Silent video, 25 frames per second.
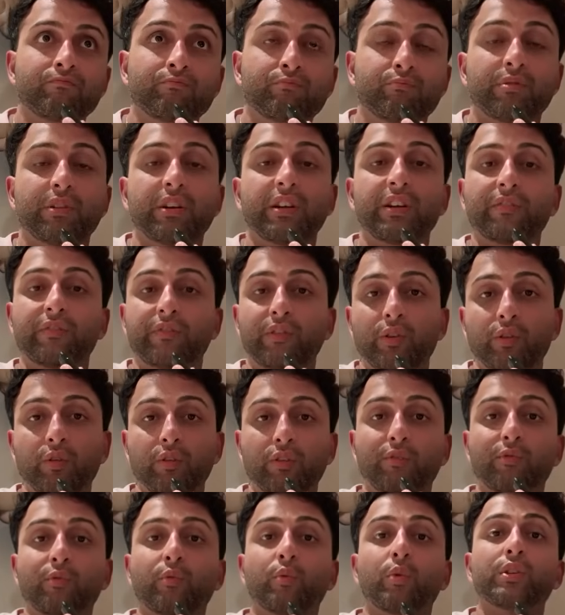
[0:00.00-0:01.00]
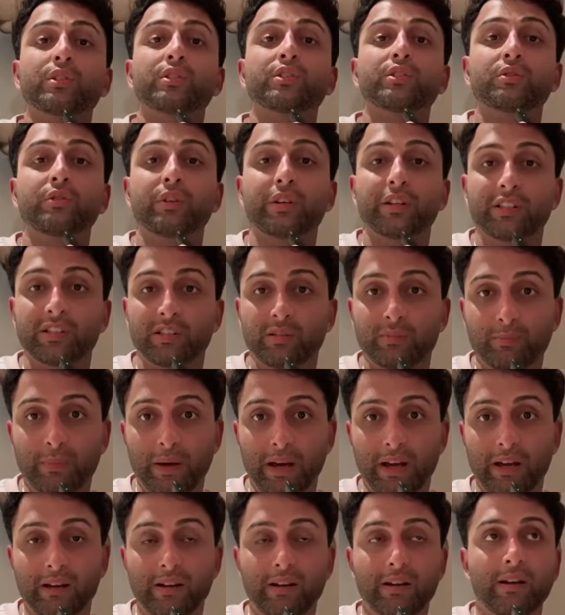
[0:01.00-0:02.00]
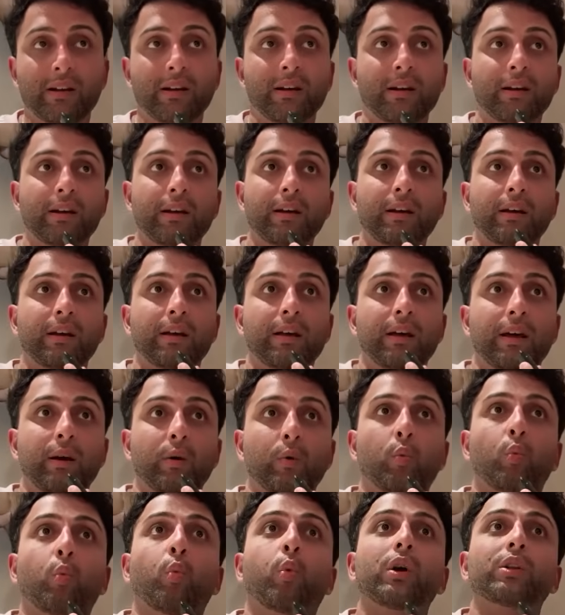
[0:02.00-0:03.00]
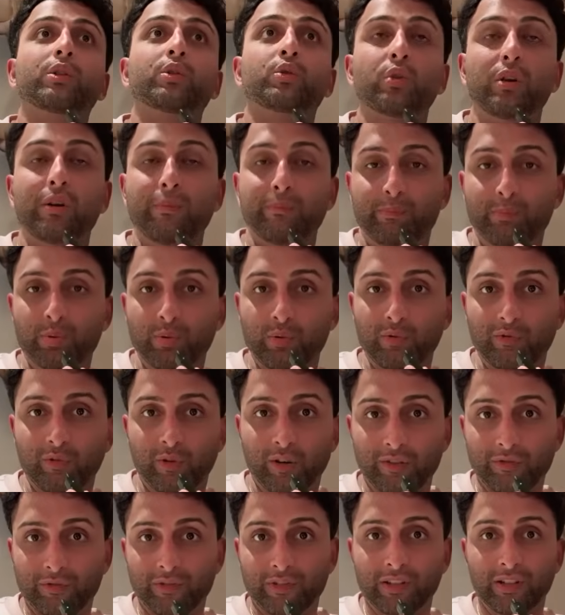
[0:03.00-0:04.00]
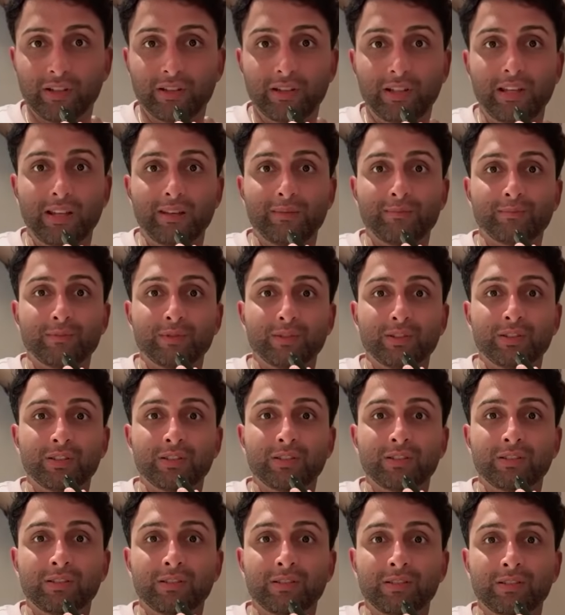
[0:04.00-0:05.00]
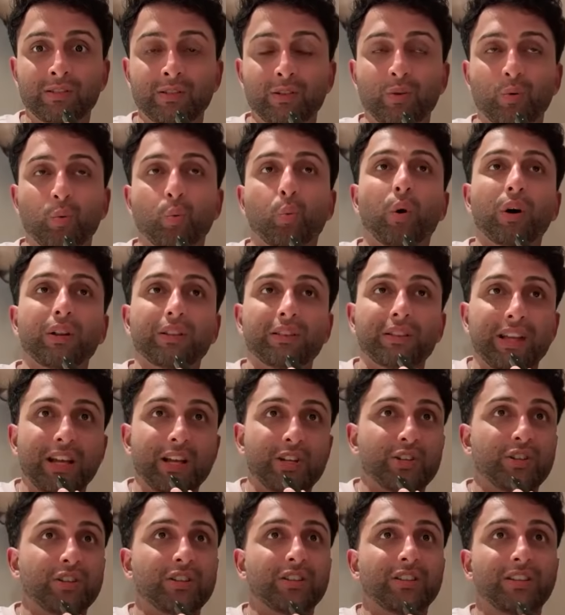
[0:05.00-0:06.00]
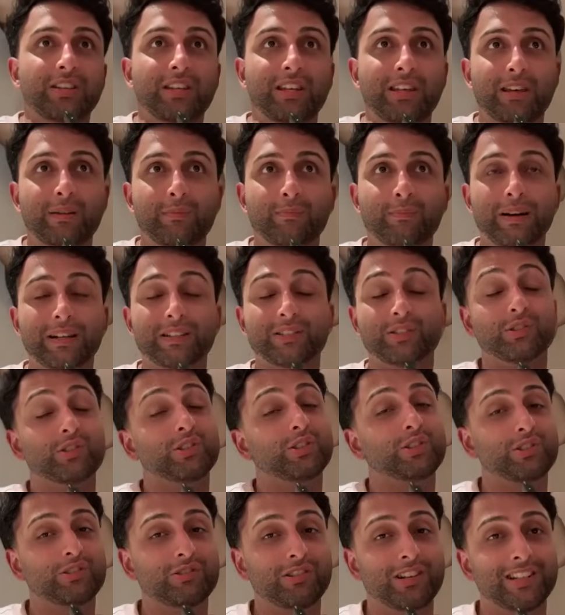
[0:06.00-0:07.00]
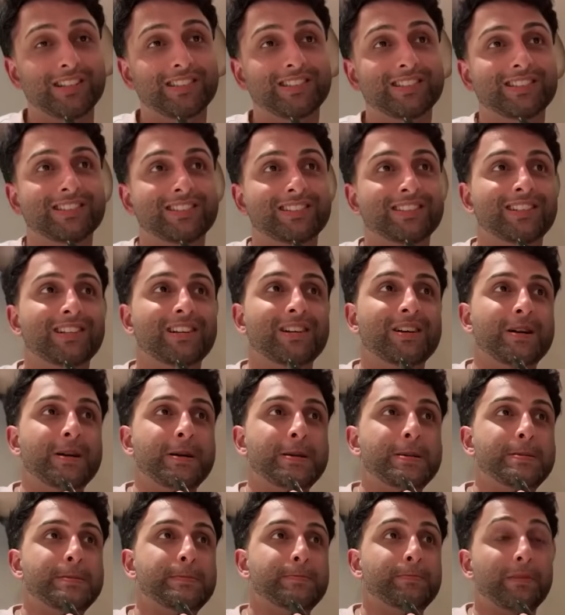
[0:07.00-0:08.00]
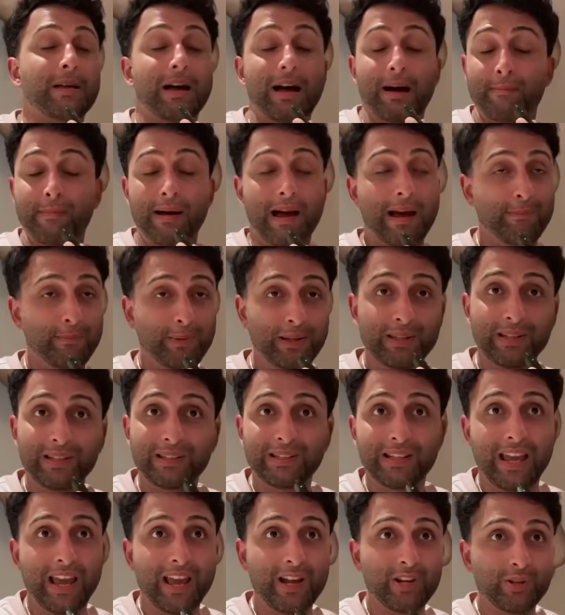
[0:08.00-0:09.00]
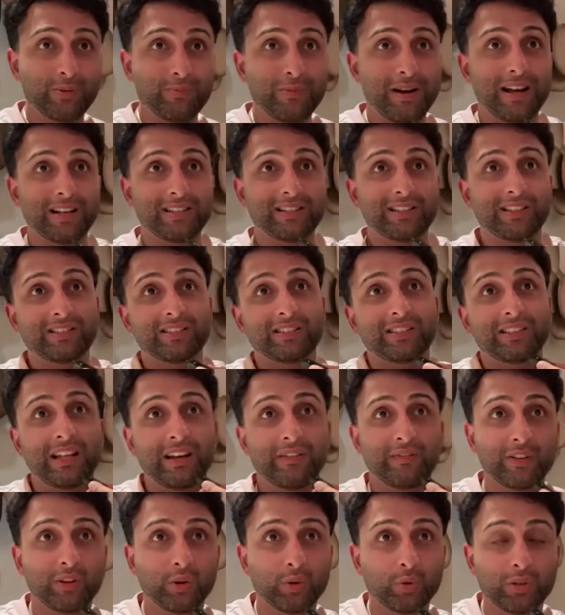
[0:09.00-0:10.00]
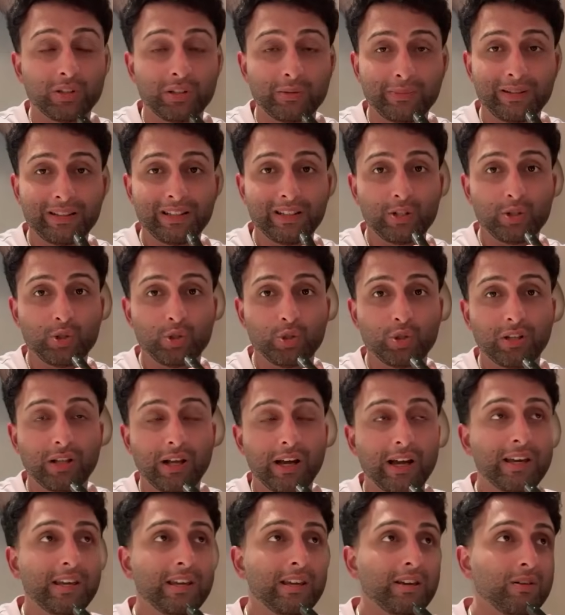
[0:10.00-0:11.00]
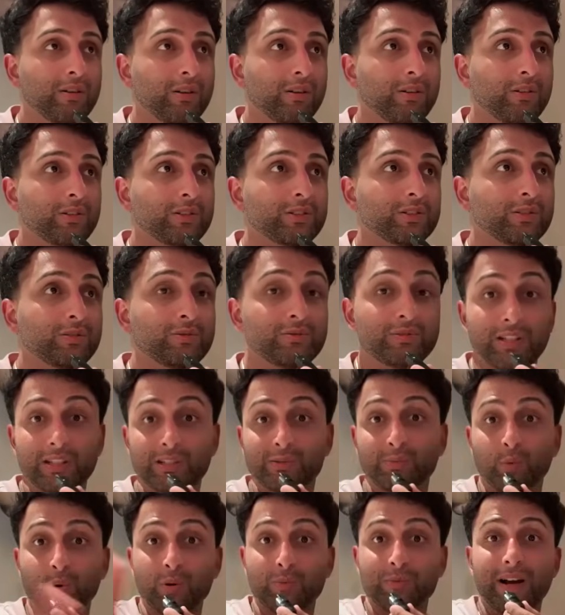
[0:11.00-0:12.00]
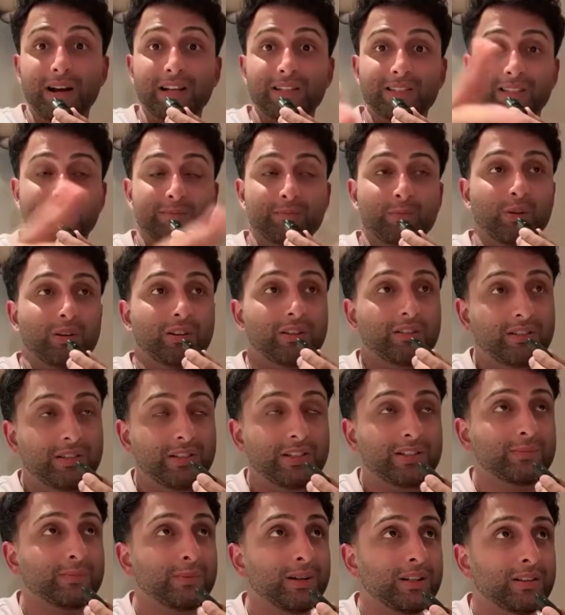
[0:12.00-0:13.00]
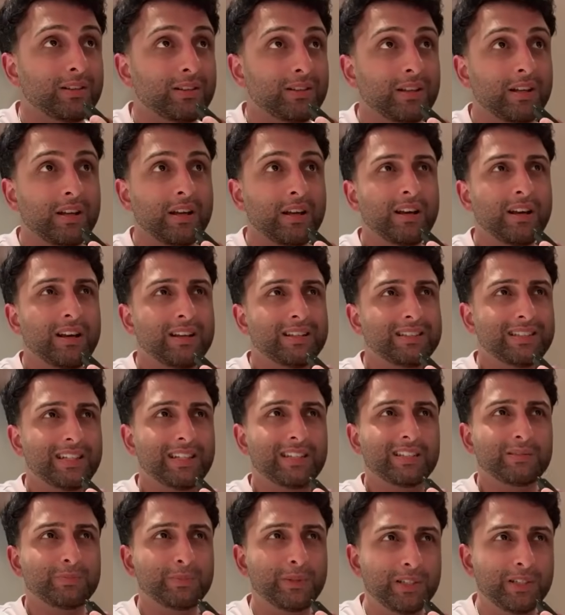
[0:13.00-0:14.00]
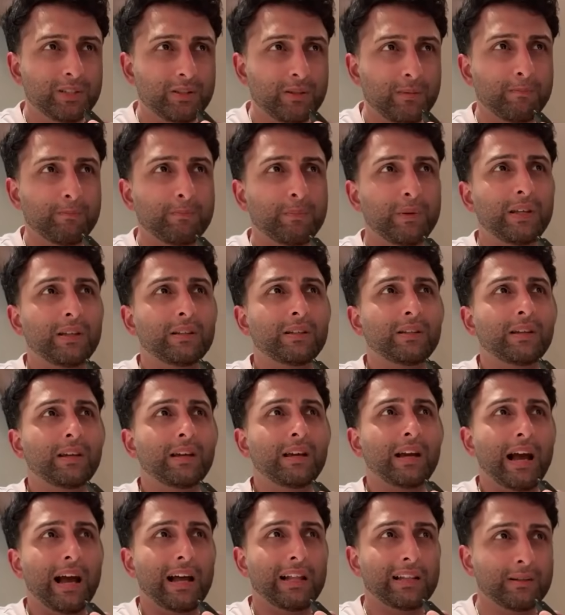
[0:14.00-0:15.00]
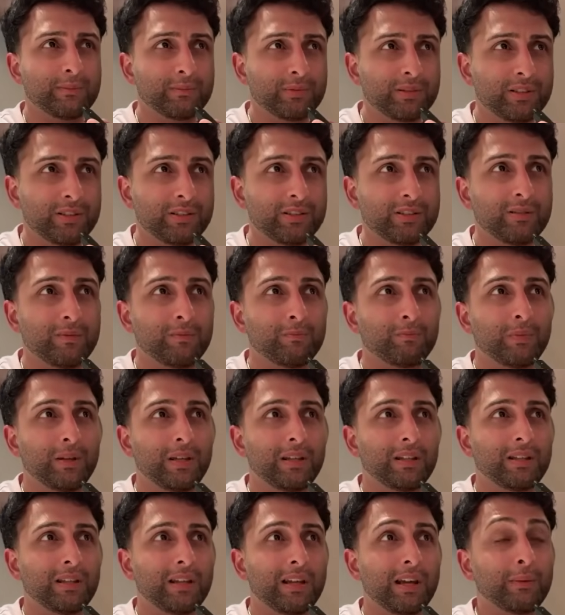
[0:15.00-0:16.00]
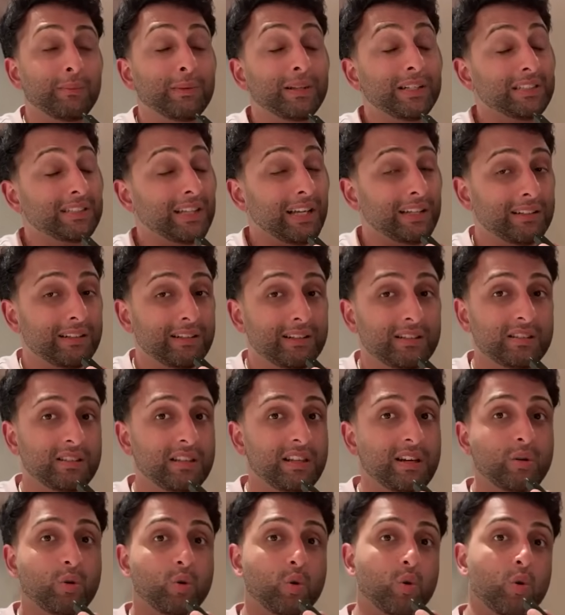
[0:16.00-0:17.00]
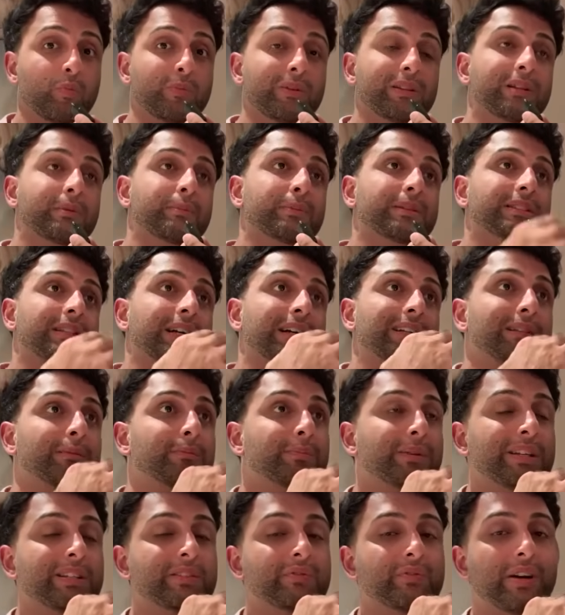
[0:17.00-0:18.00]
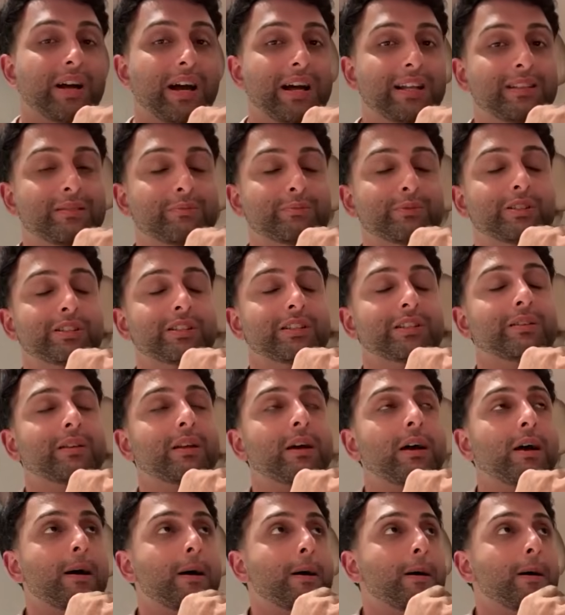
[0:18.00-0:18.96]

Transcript: preview of what's to expect, what to improve on for the teams, what they should keep as their strengths. I'm happy that the Asia Basket's gonna have a tournament in July. Also, that's more basketball this month. CSB's competing, Adamson's competing. I'm excited to see how Kobe De Mesana plays for Adamson.